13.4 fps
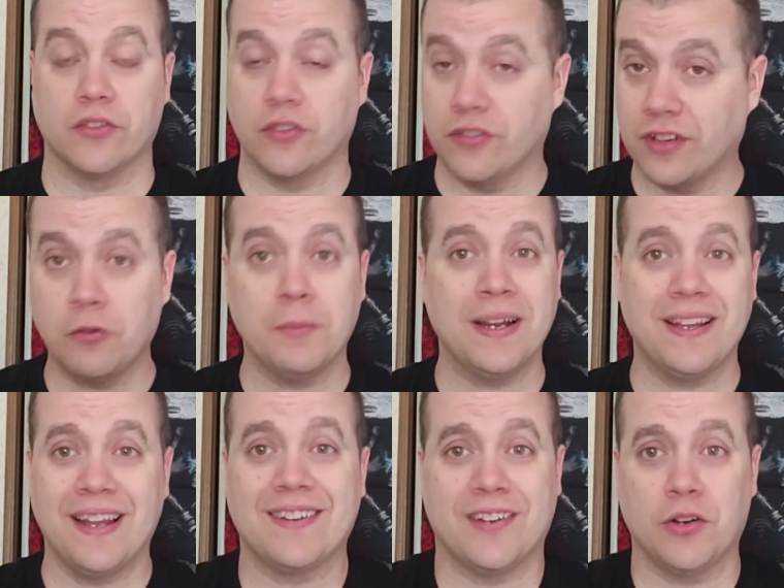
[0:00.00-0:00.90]
Since everybody
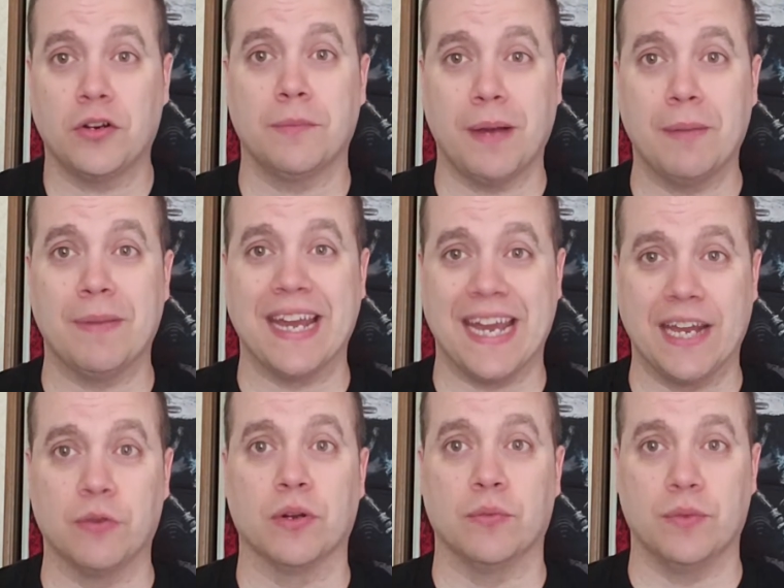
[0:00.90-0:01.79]
likes hearing about my
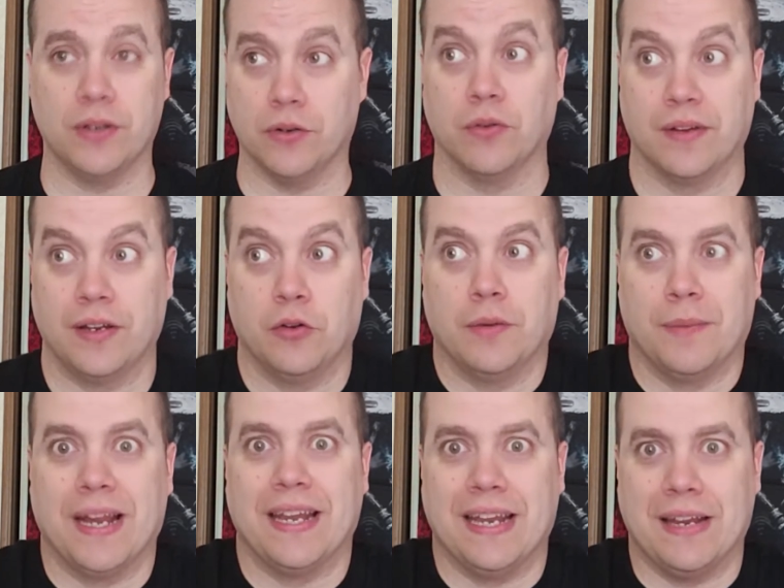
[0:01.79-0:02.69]
angry, you know, hearing
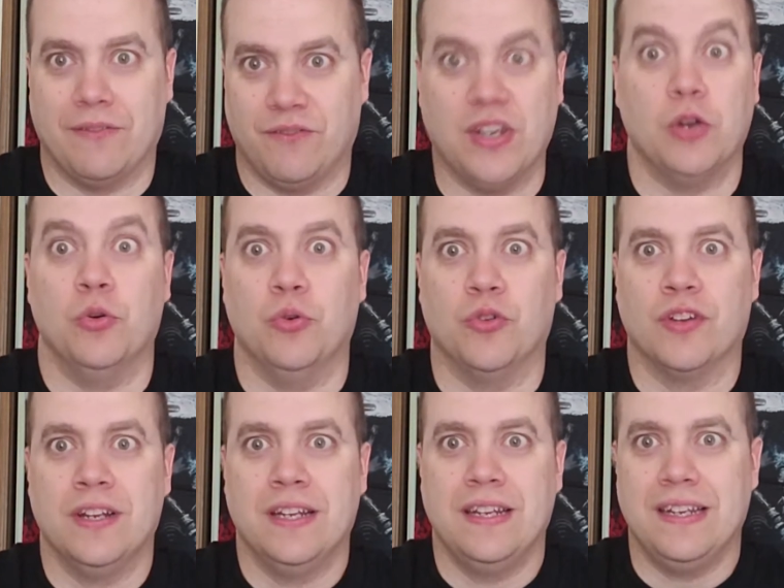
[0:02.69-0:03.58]
my views,